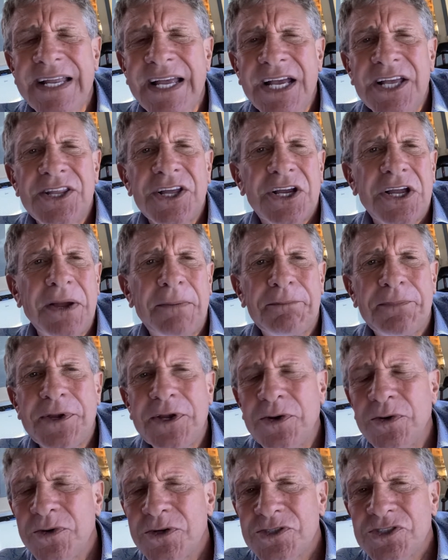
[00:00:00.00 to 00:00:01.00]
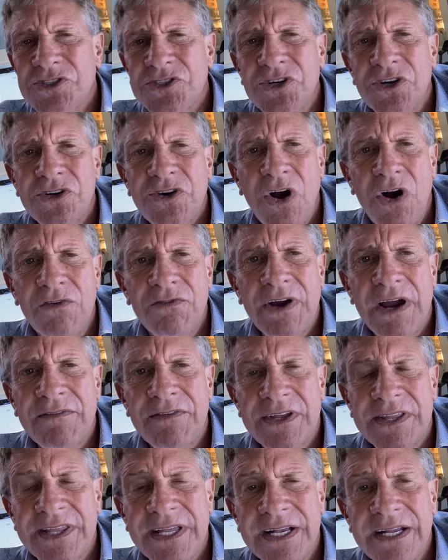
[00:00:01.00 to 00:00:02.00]
the computers took over
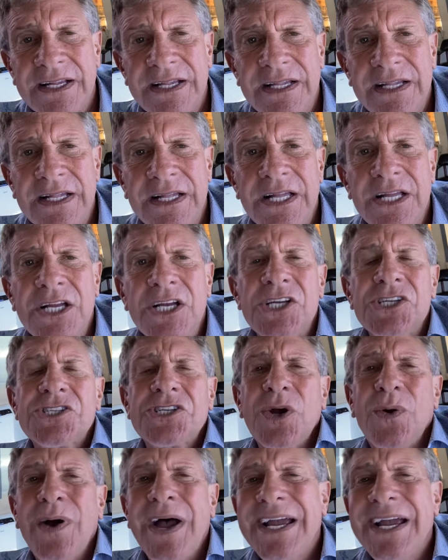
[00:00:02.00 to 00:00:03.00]
everything. So I